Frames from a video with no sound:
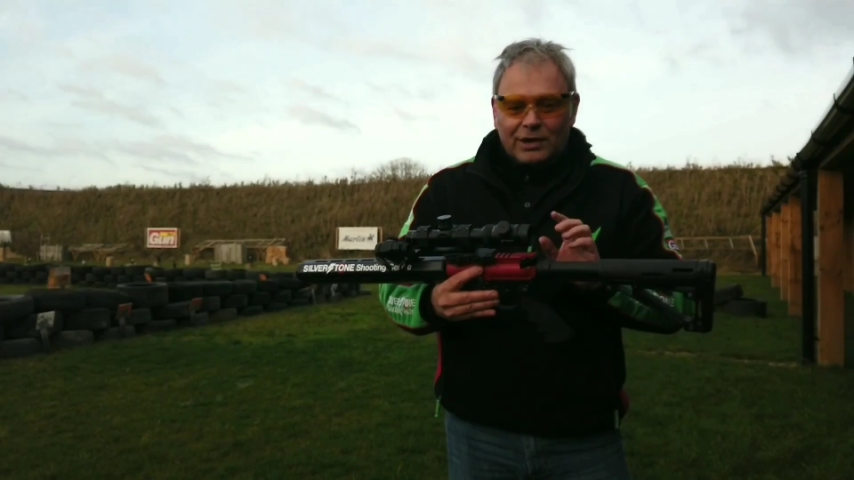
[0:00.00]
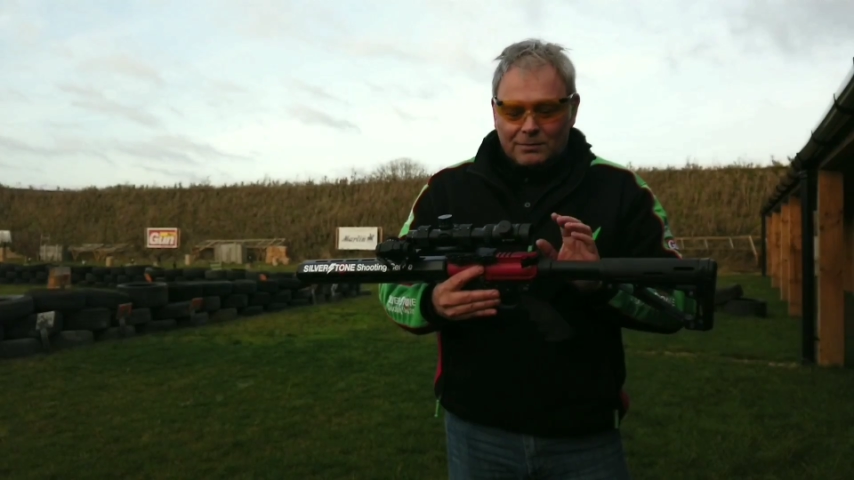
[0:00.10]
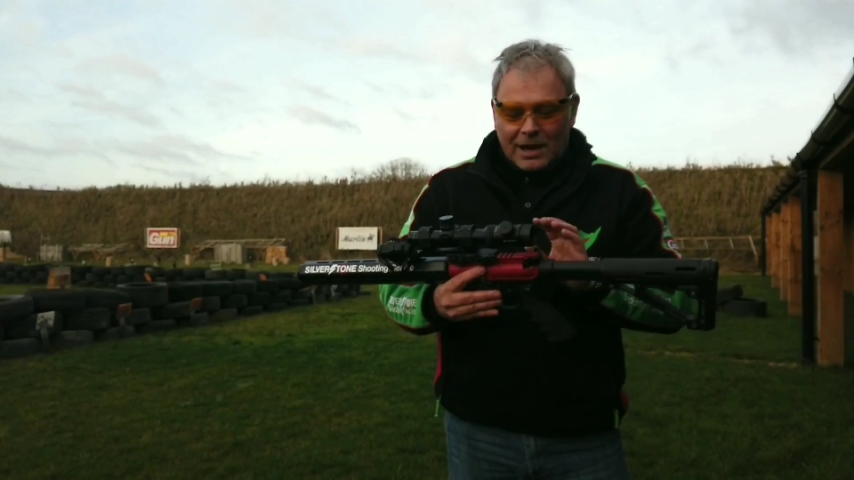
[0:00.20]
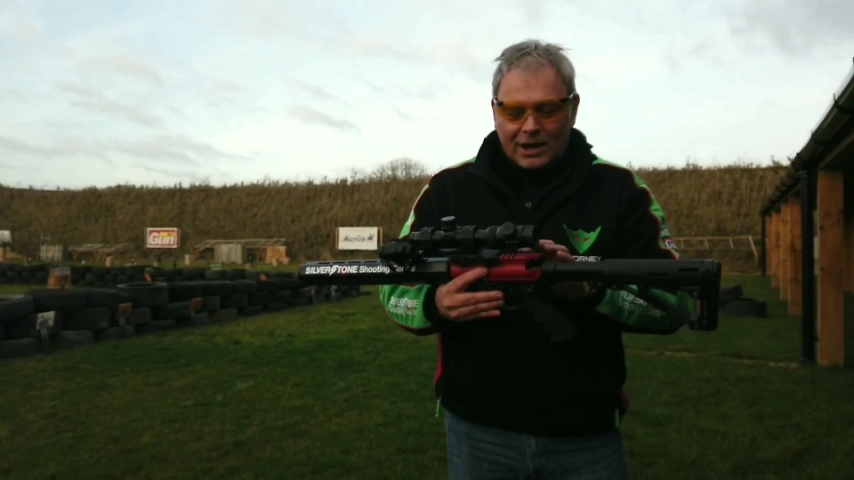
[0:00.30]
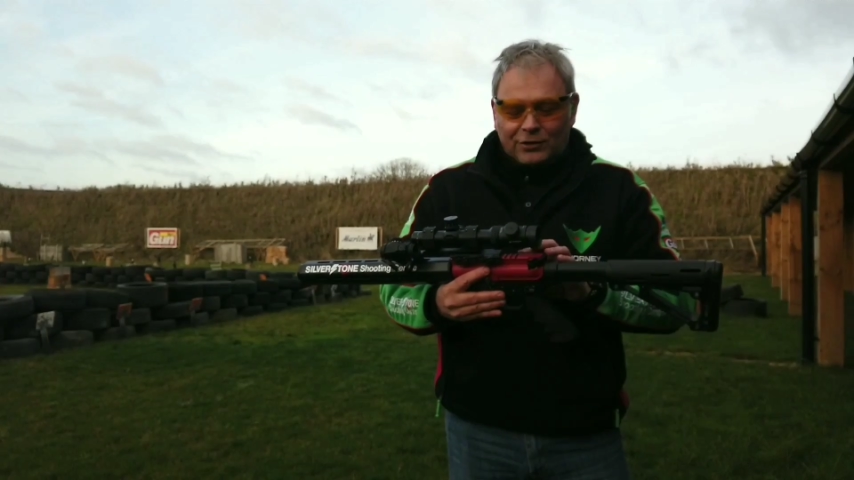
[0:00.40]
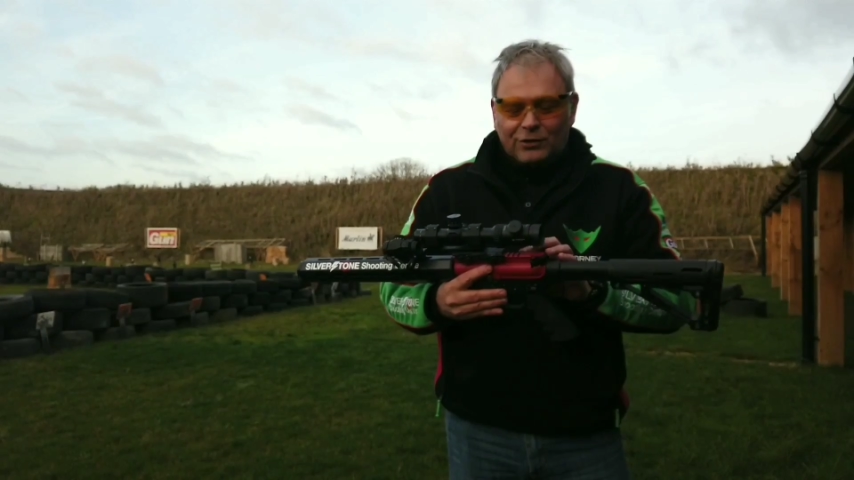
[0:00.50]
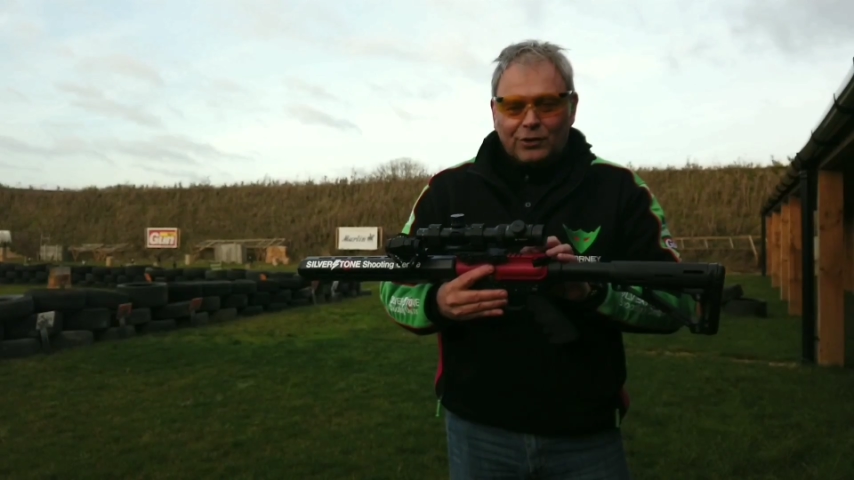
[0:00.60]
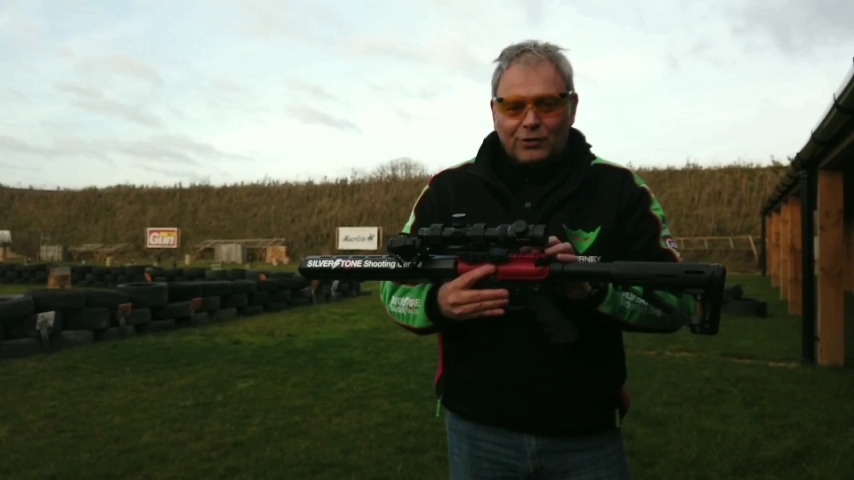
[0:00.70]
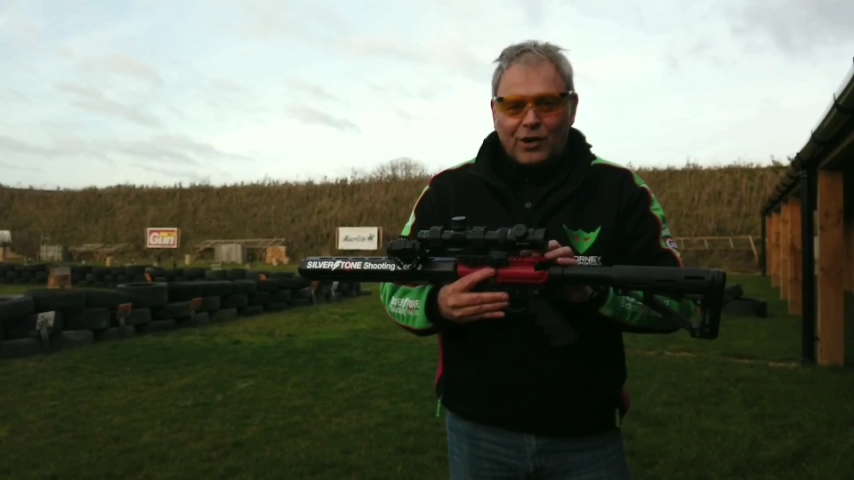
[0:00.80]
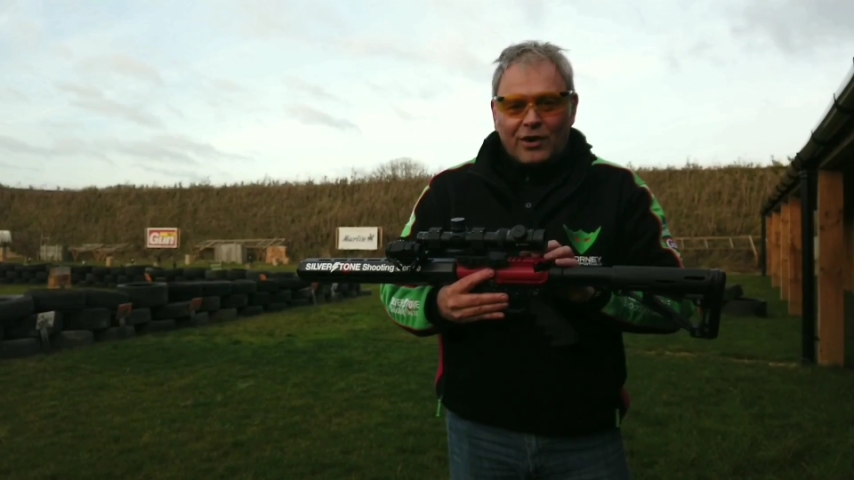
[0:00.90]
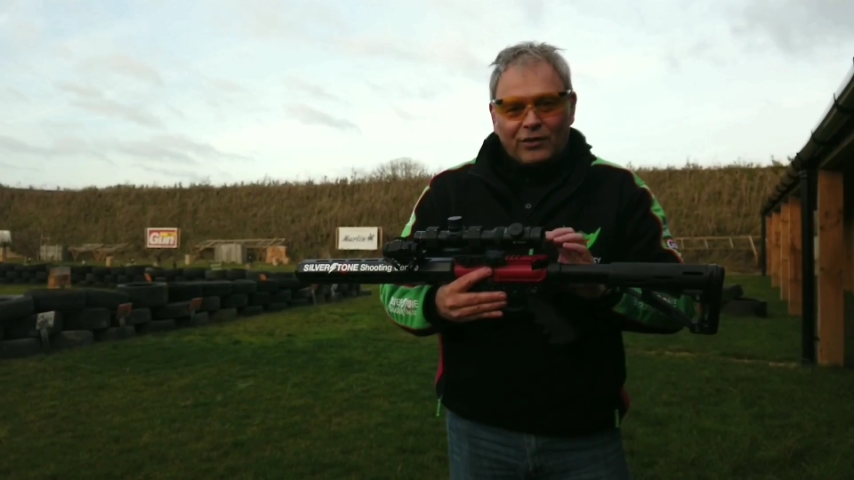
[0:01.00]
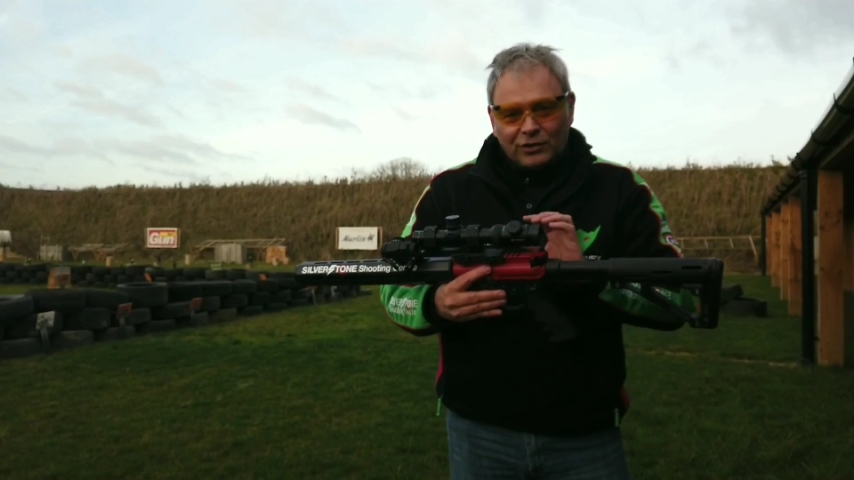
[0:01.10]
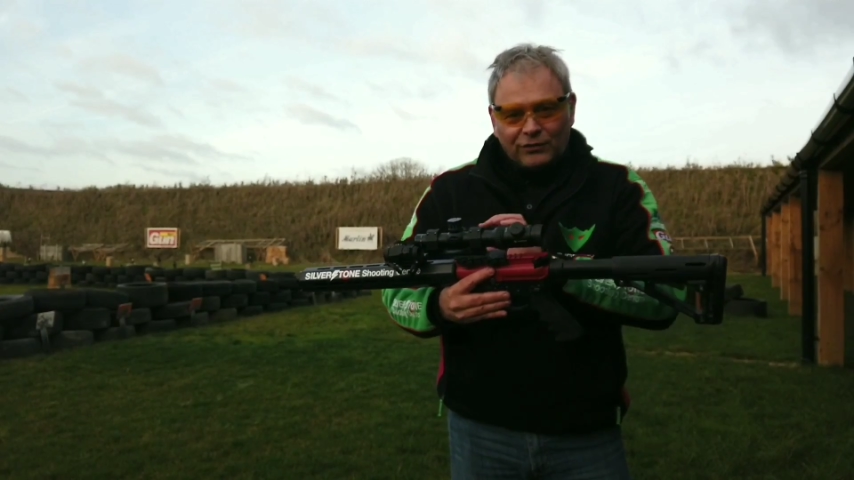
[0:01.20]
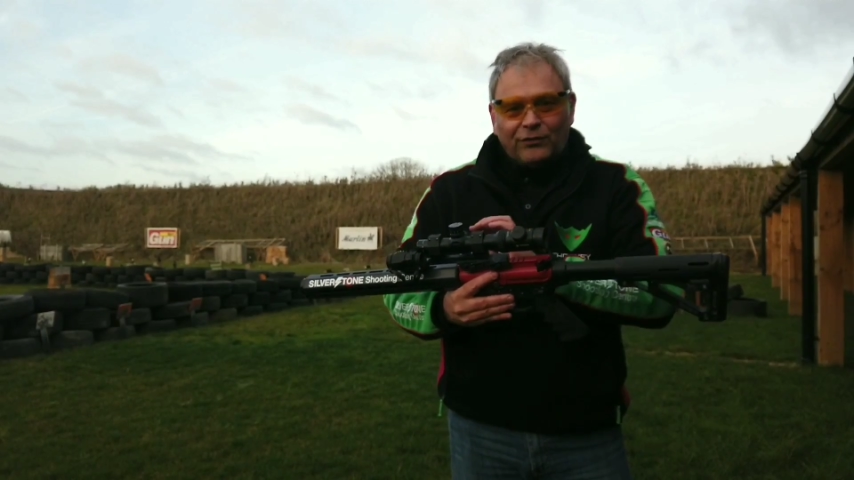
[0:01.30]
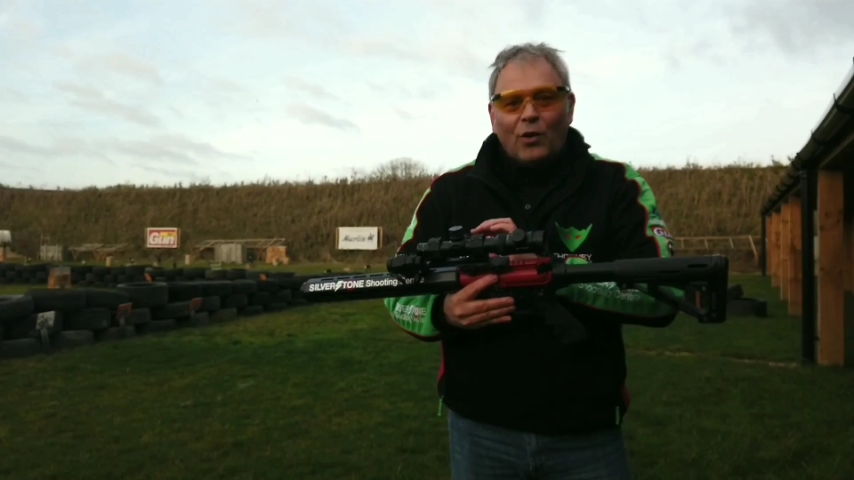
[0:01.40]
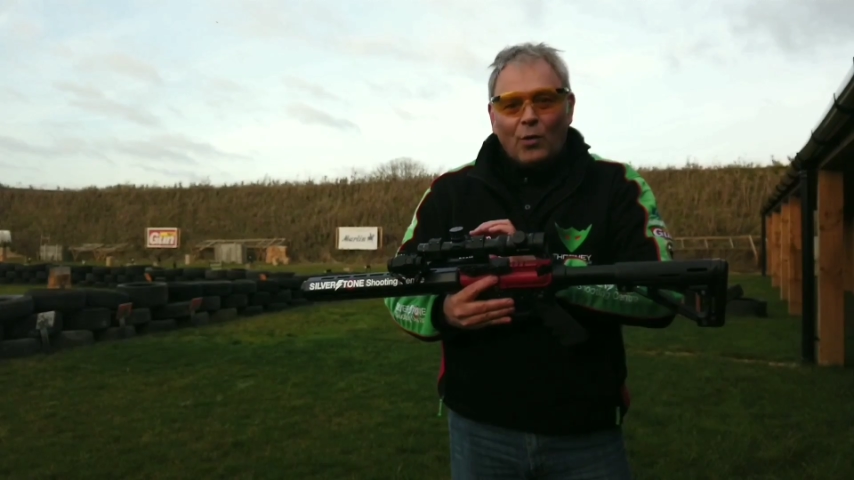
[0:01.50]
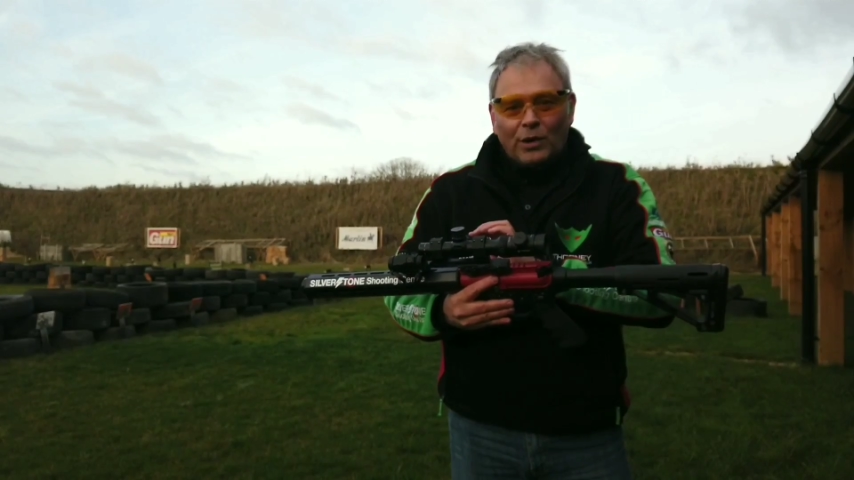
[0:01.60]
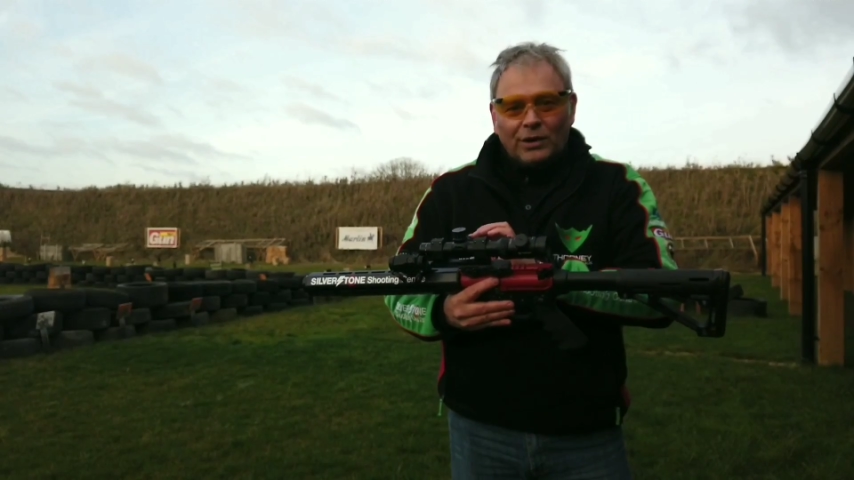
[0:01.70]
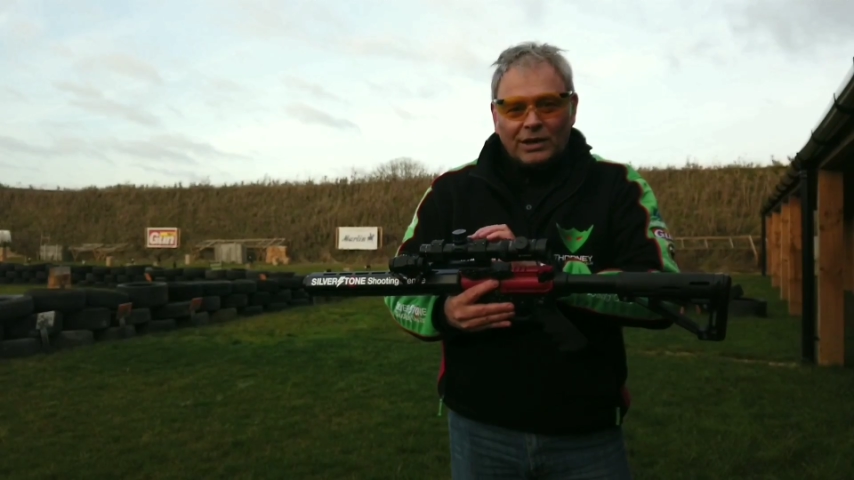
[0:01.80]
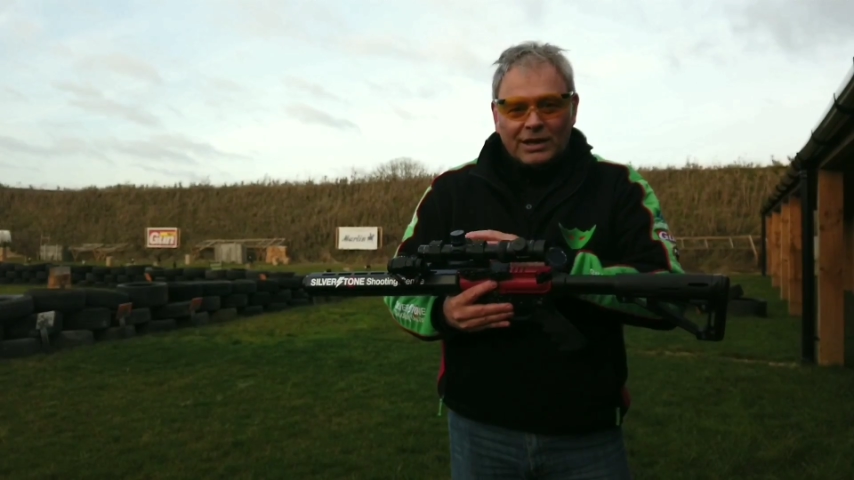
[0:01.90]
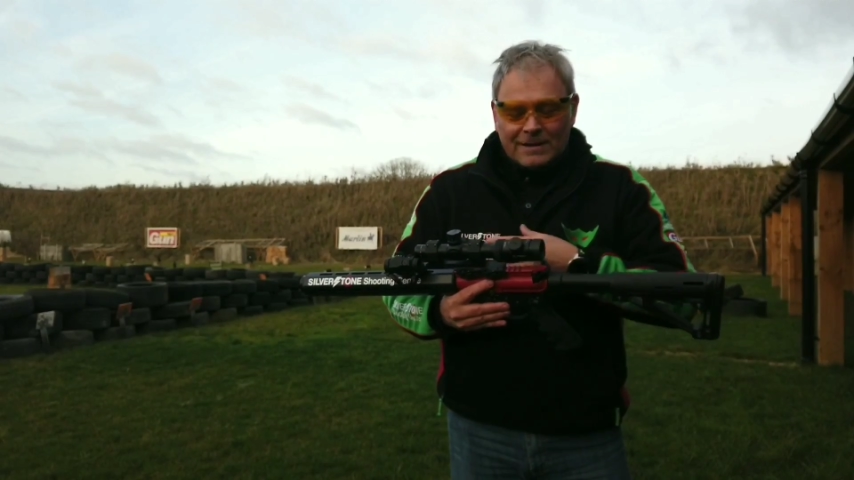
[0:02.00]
the action on the rifle is forward.